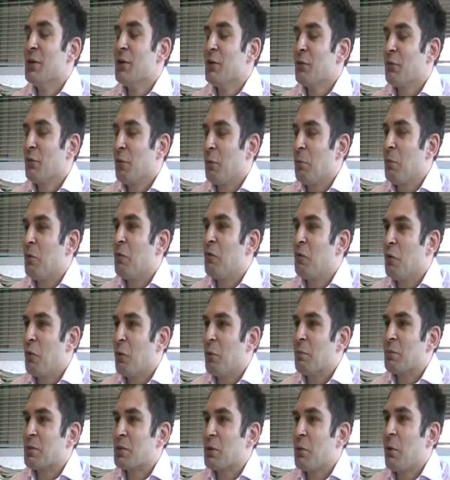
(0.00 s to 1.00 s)
from the
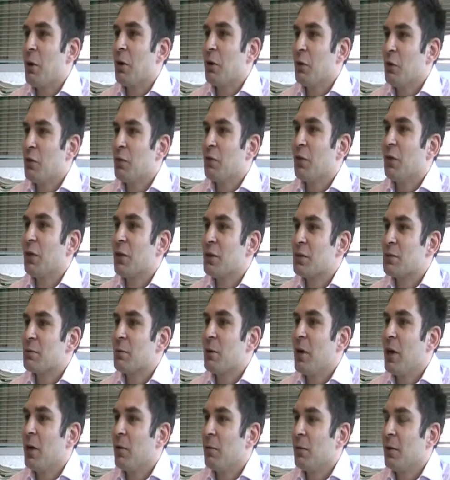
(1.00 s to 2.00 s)
forums quite often as
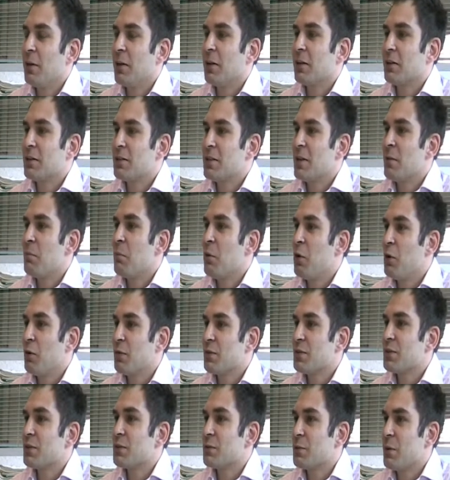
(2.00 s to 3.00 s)
well, and little
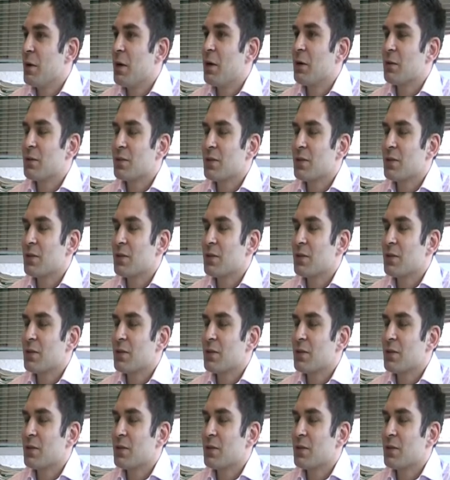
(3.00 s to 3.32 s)
tip-offs as well.